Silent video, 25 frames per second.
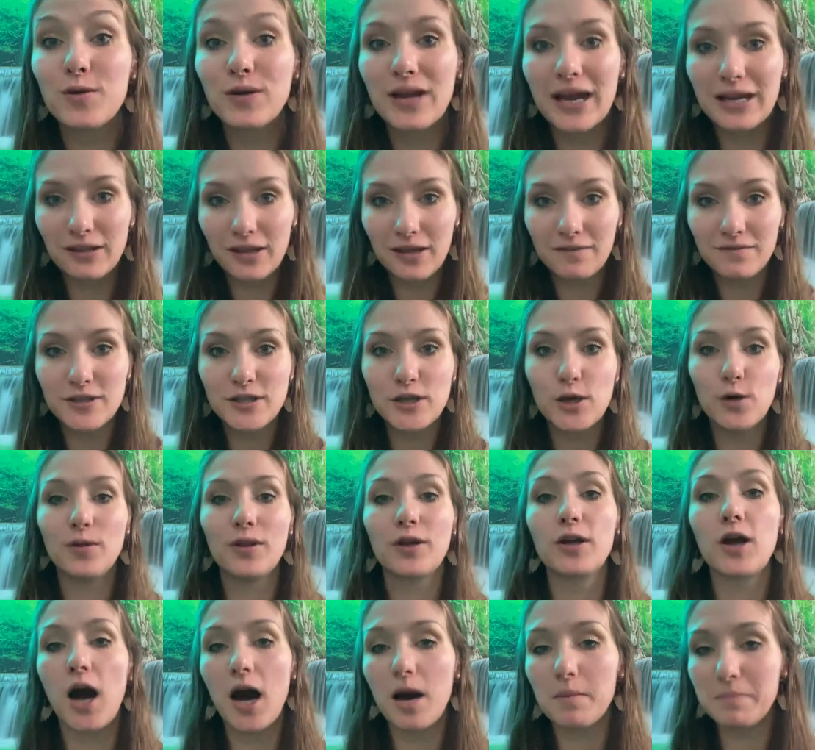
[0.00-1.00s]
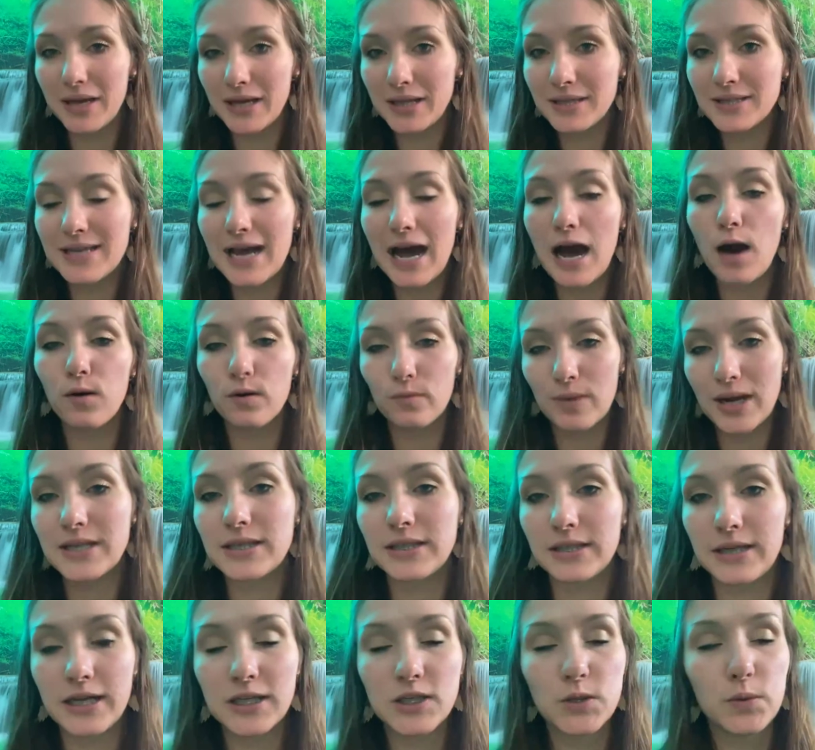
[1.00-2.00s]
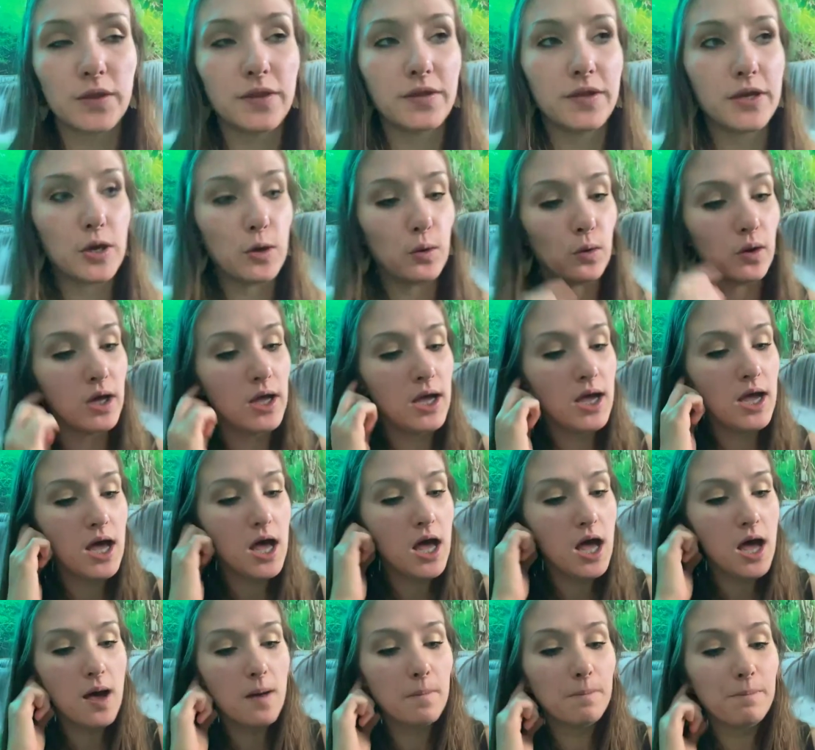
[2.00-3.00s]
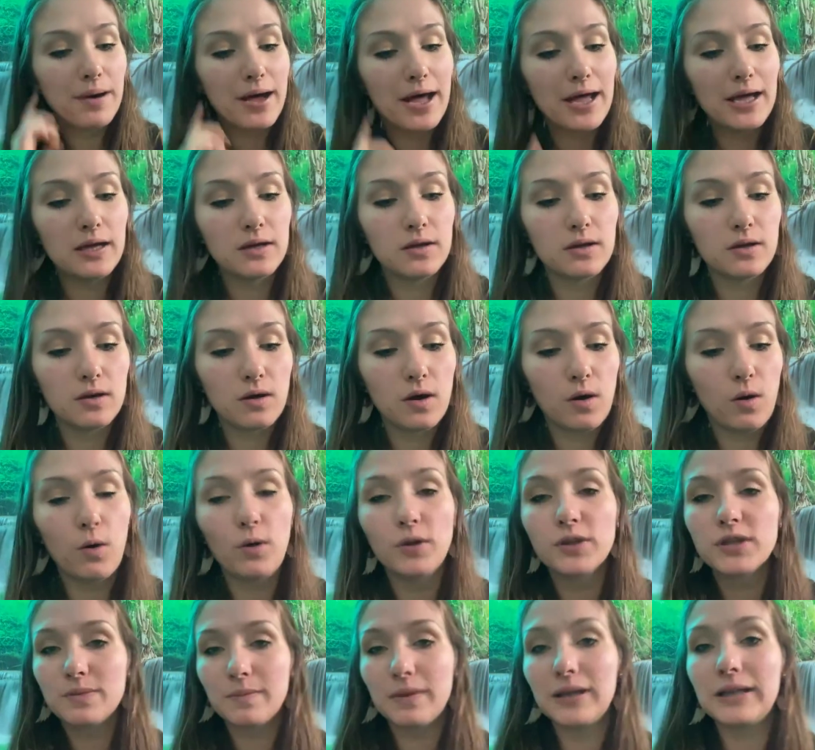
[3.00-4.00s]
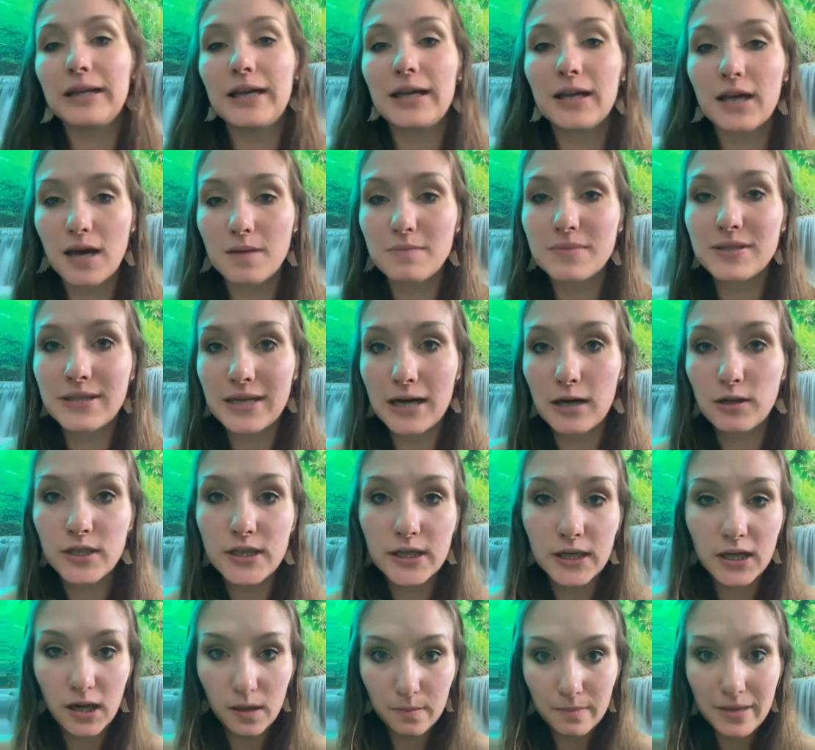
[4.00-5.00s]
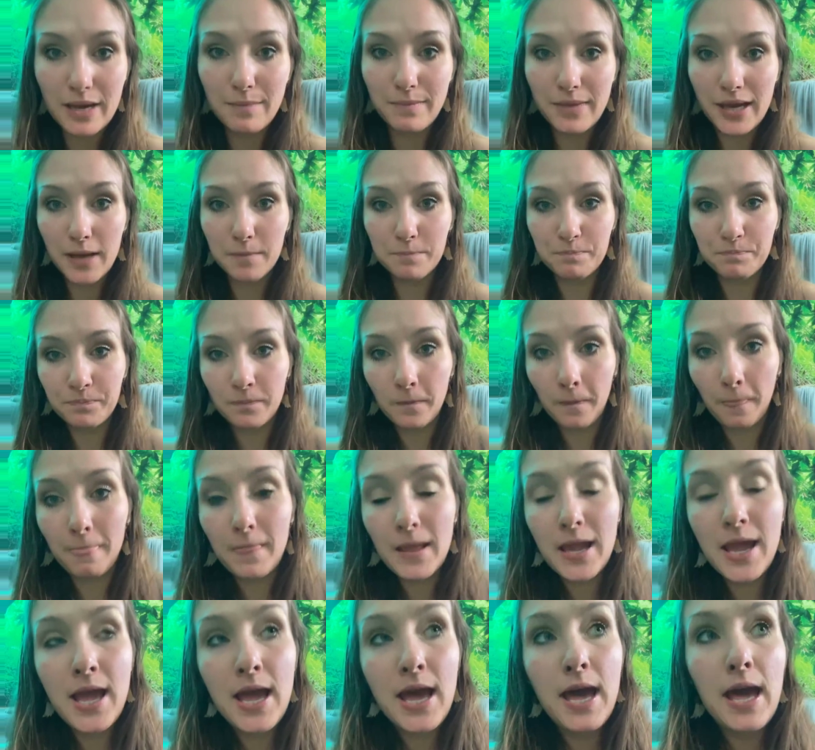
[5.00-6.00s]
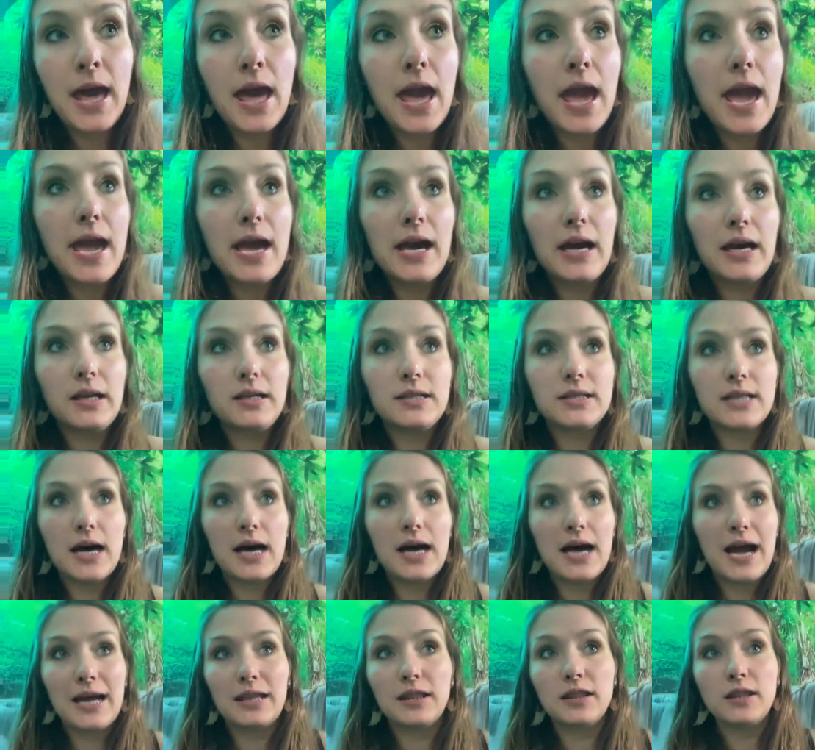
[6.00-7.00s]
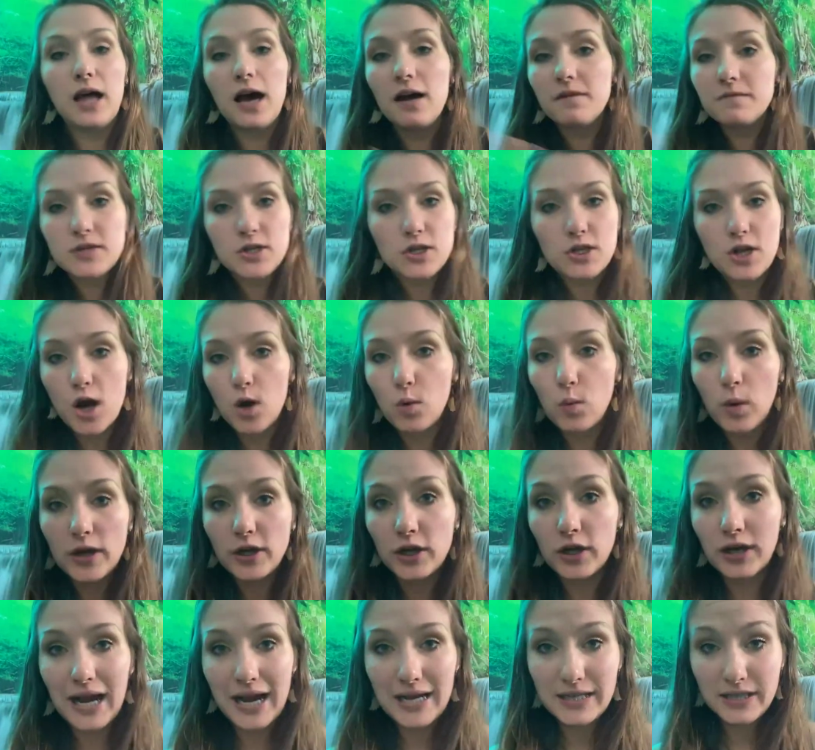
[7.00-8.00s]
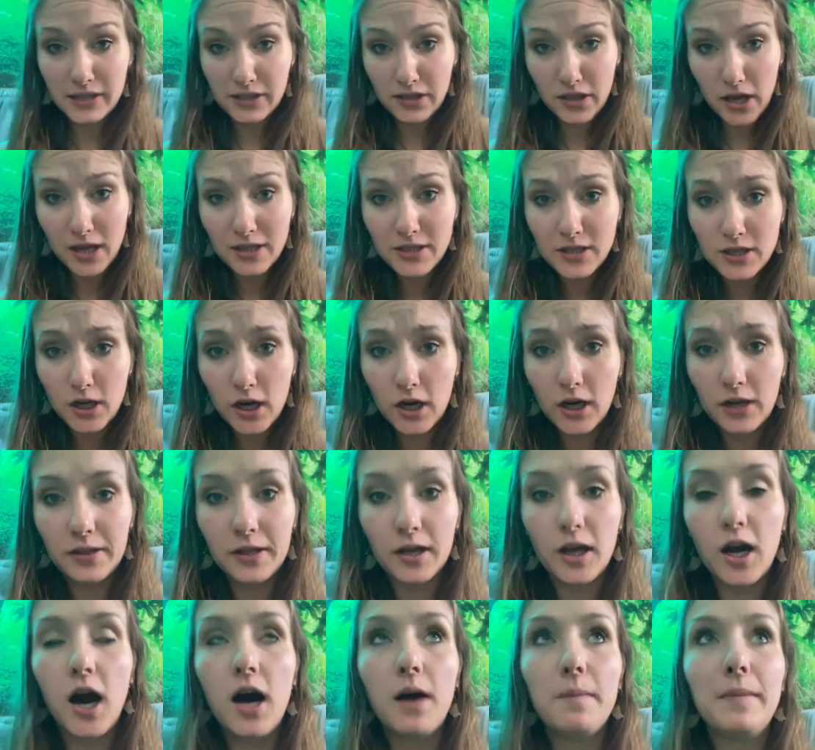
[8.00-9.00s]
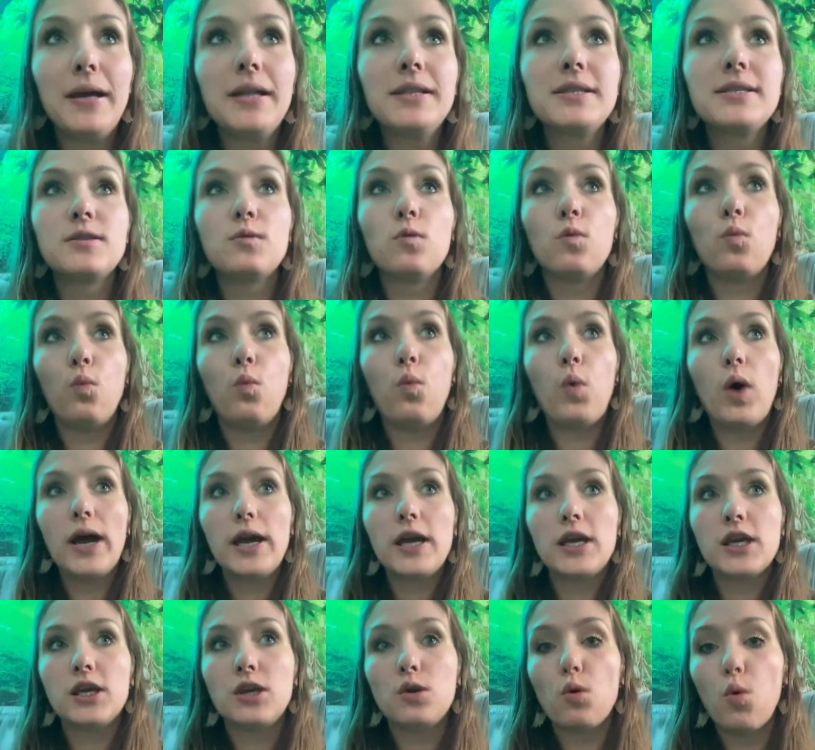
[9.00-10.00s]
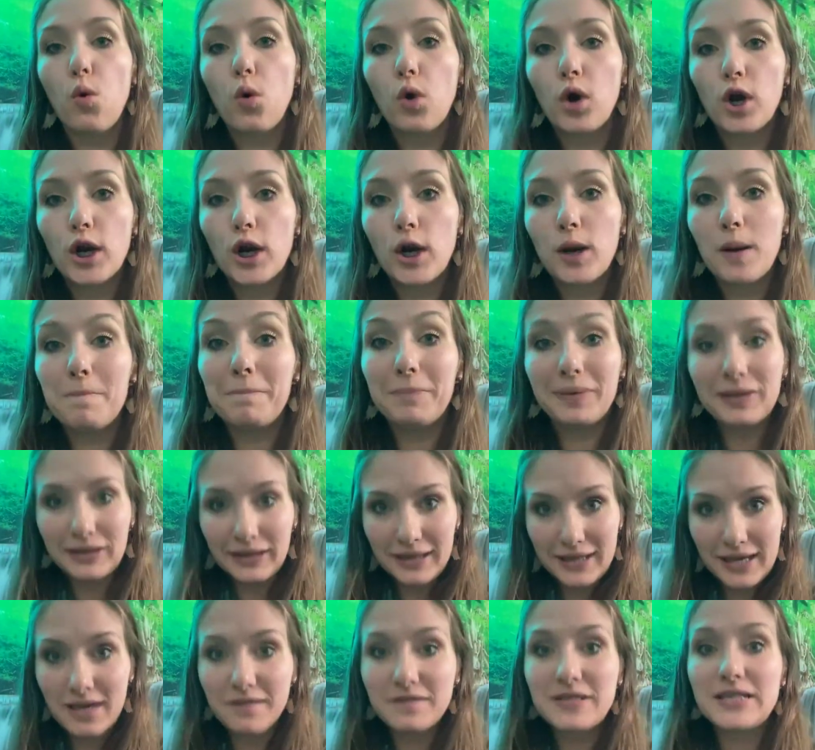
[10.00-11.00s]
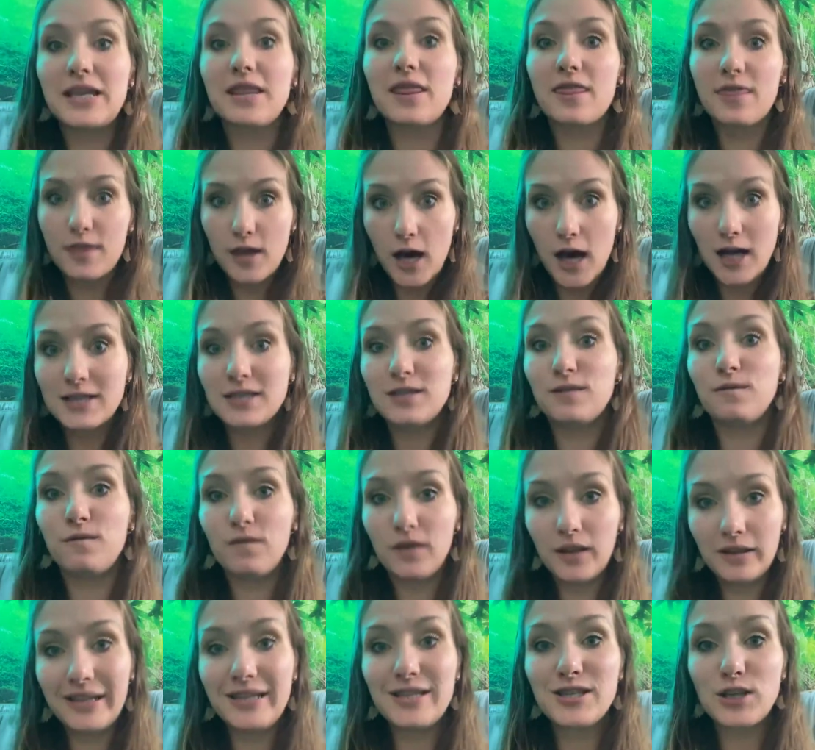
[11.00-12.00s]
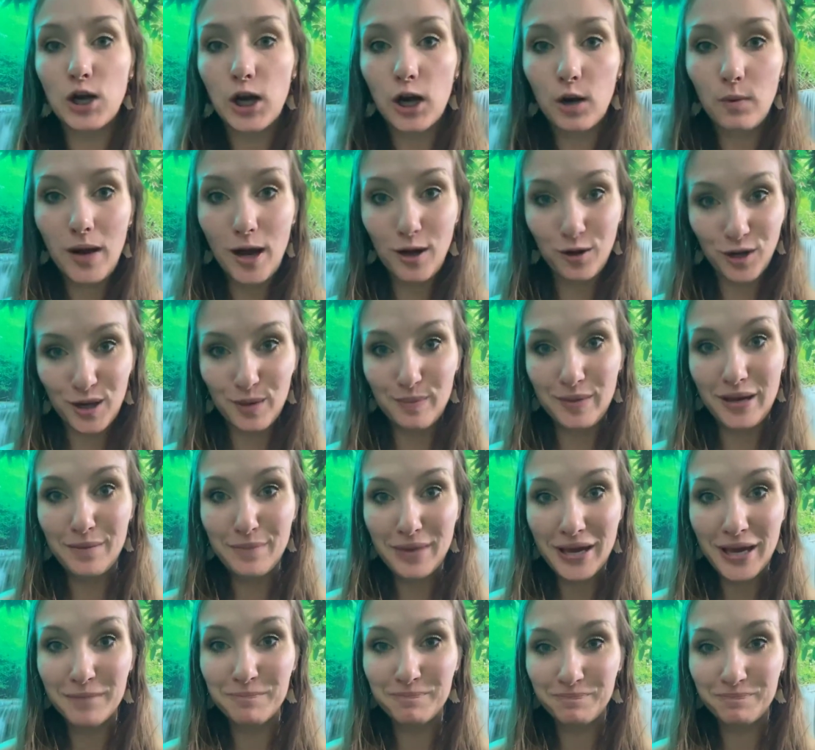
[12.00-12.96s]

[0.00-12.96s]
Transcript: And I'd love to know in the comments how it resonates with you. But ultimately, it comes down to commitment. And I'd love to know what your guys' thoughts are in the comments, what your beliefs and thoughts and feelings are around commitment.